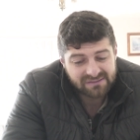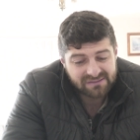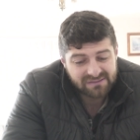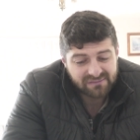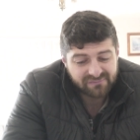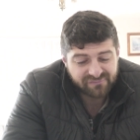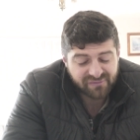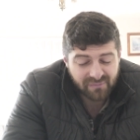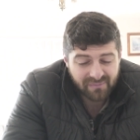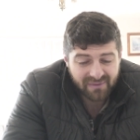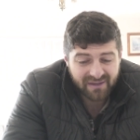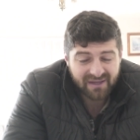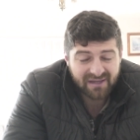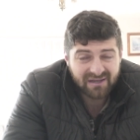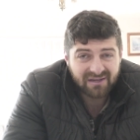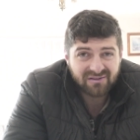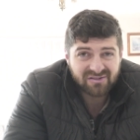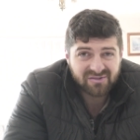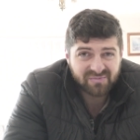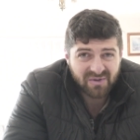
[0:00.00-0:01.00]
for
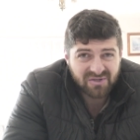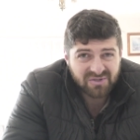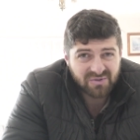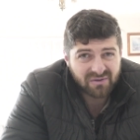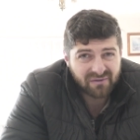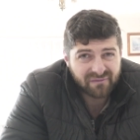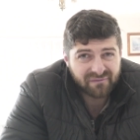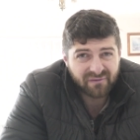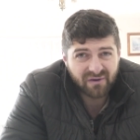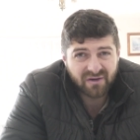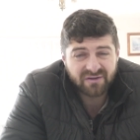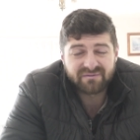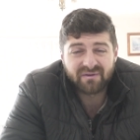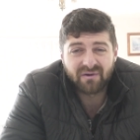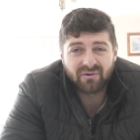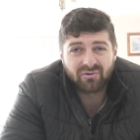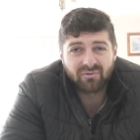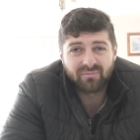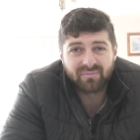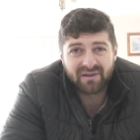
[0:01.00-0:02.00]
me, especially the first
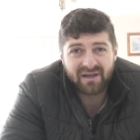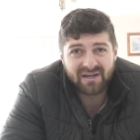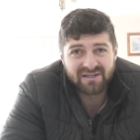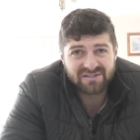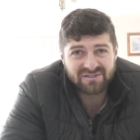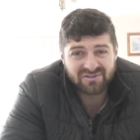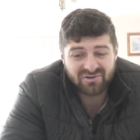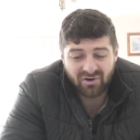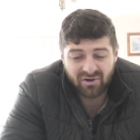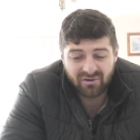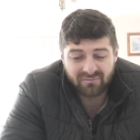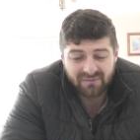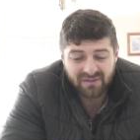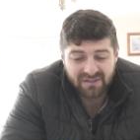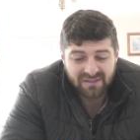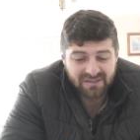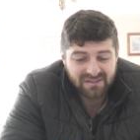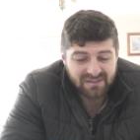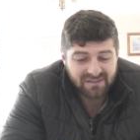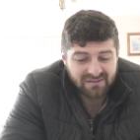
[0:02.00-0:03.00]
focal plane scope,
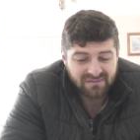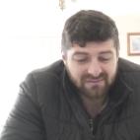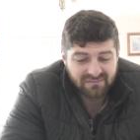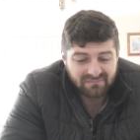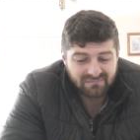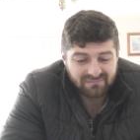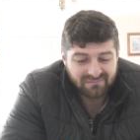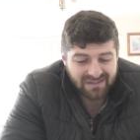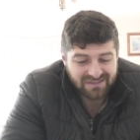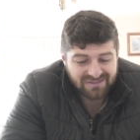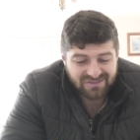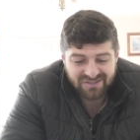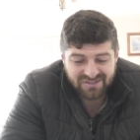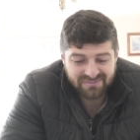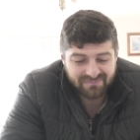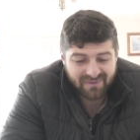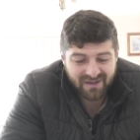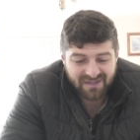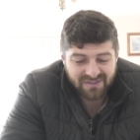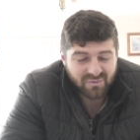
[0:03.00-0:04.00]
it
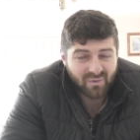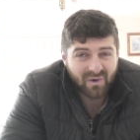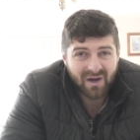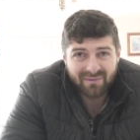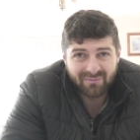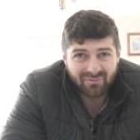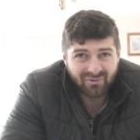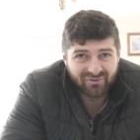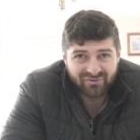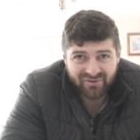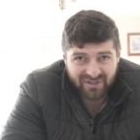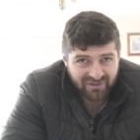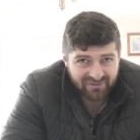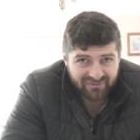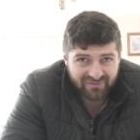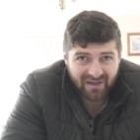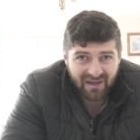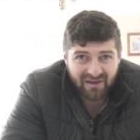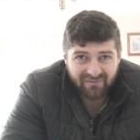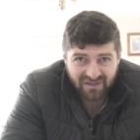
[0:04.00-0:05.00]
just makes way more sense
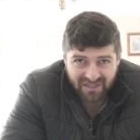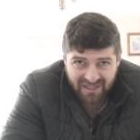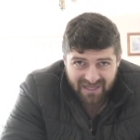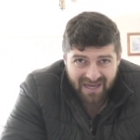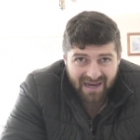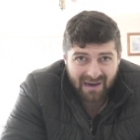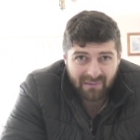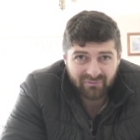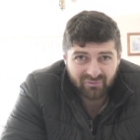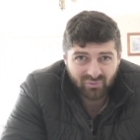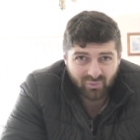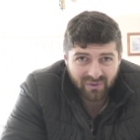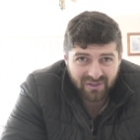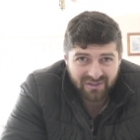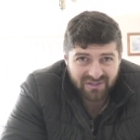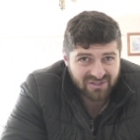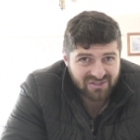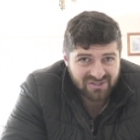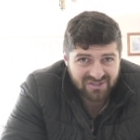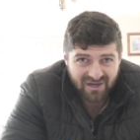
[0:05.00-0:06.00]
to have a capped
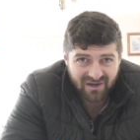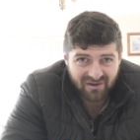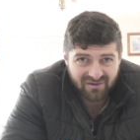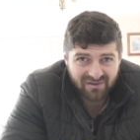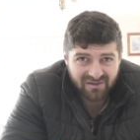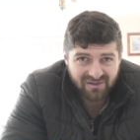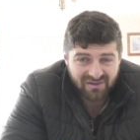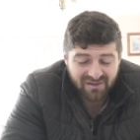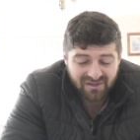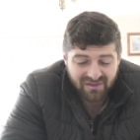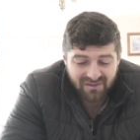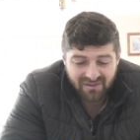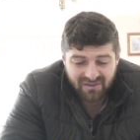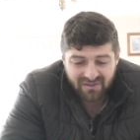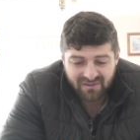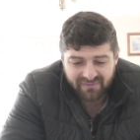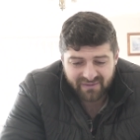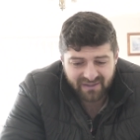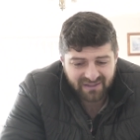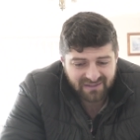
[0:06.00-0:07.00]
windage turret.
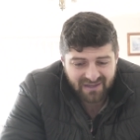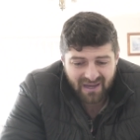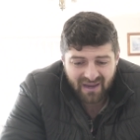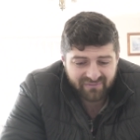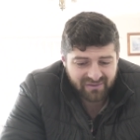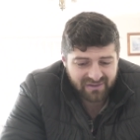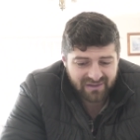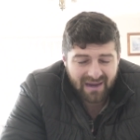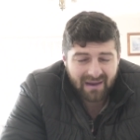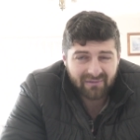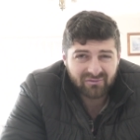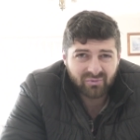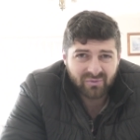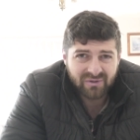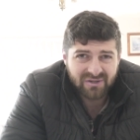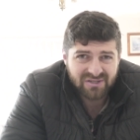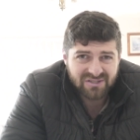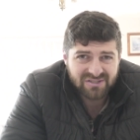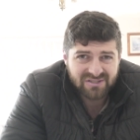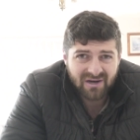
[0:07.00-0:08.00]
They have a capped
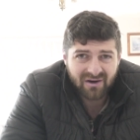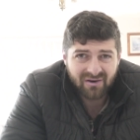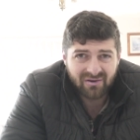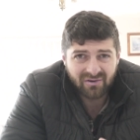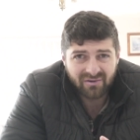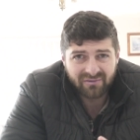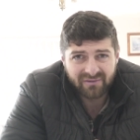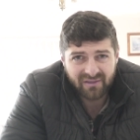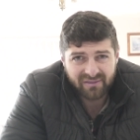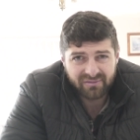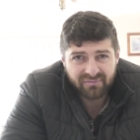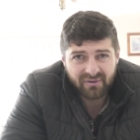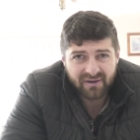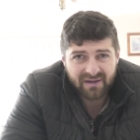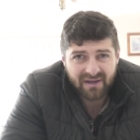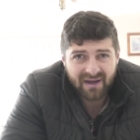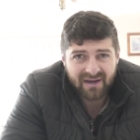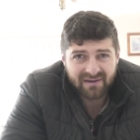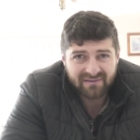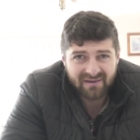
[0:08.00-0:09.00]
windage turret on their
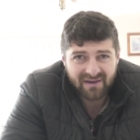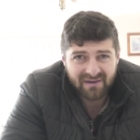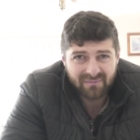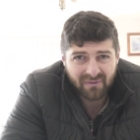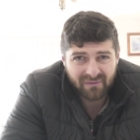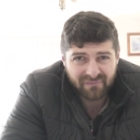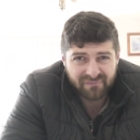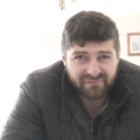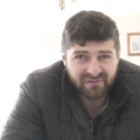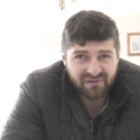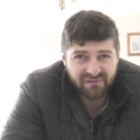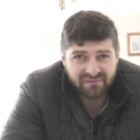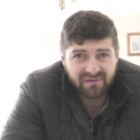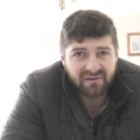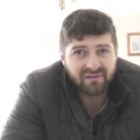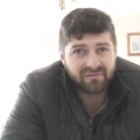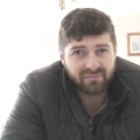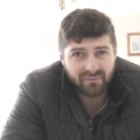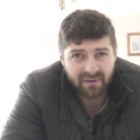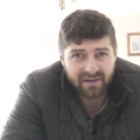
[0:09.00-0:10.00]
3-18 by 50
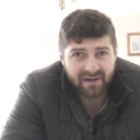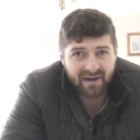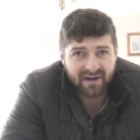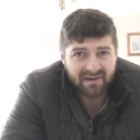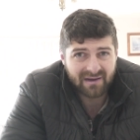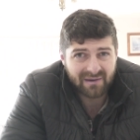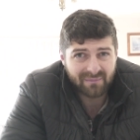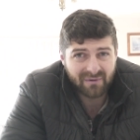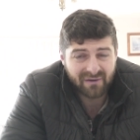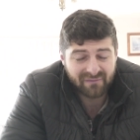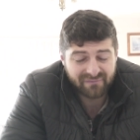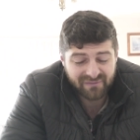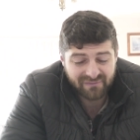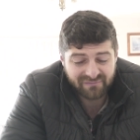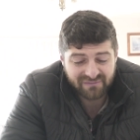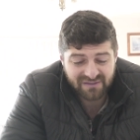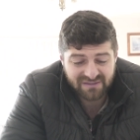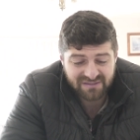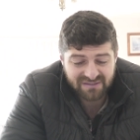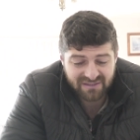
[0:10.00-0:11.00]
and 3-18 by
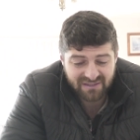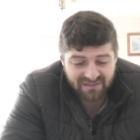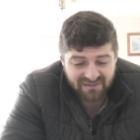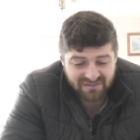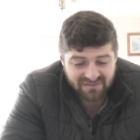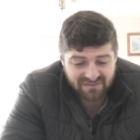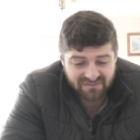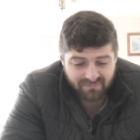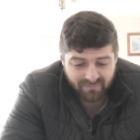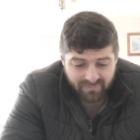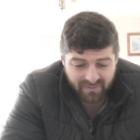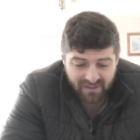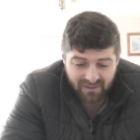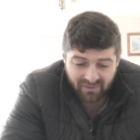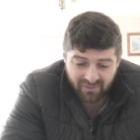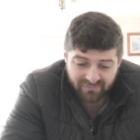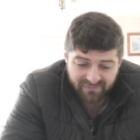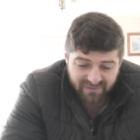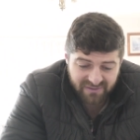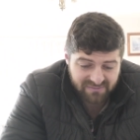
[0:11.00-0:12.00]
56, but
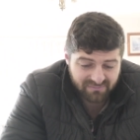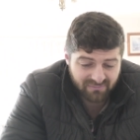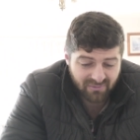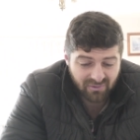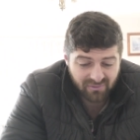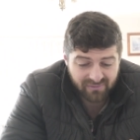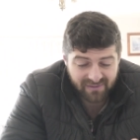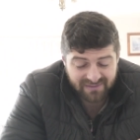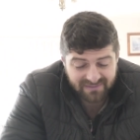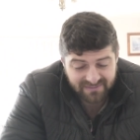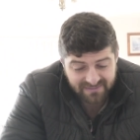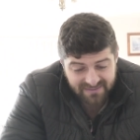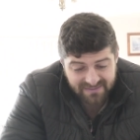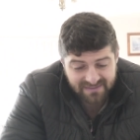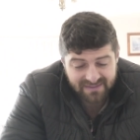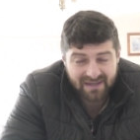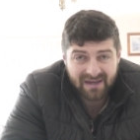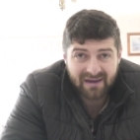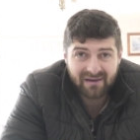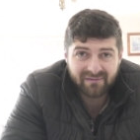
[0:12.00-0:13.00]
on this model they
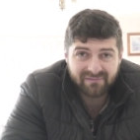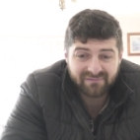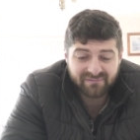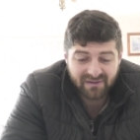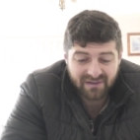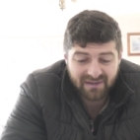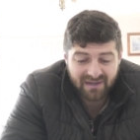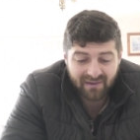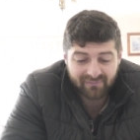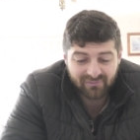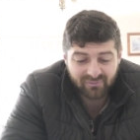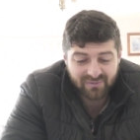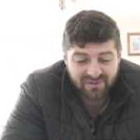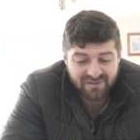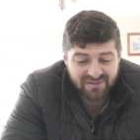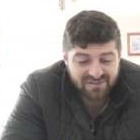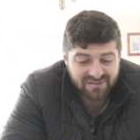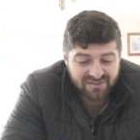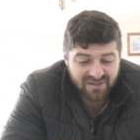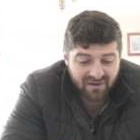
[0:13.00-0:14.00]
didn't have a capped
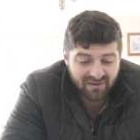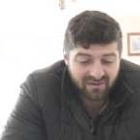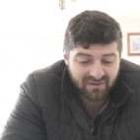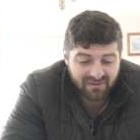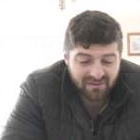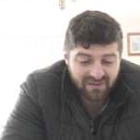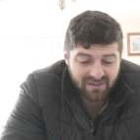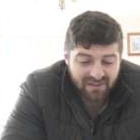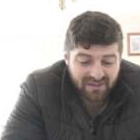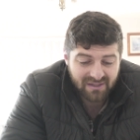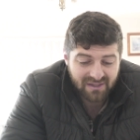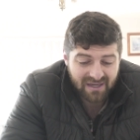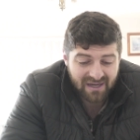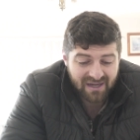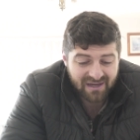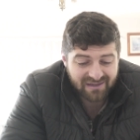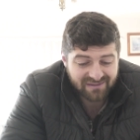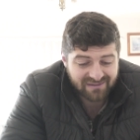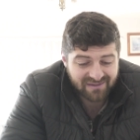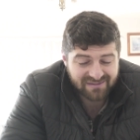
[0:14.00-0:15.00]
windage turret,
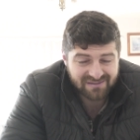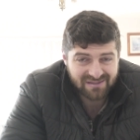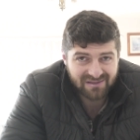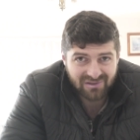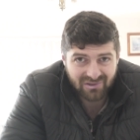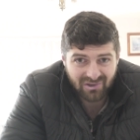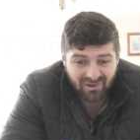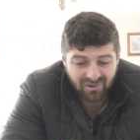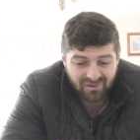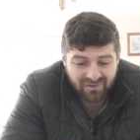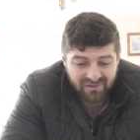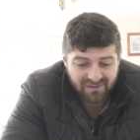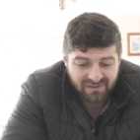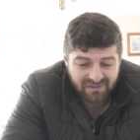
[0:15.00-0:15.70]
and it doesn't lock.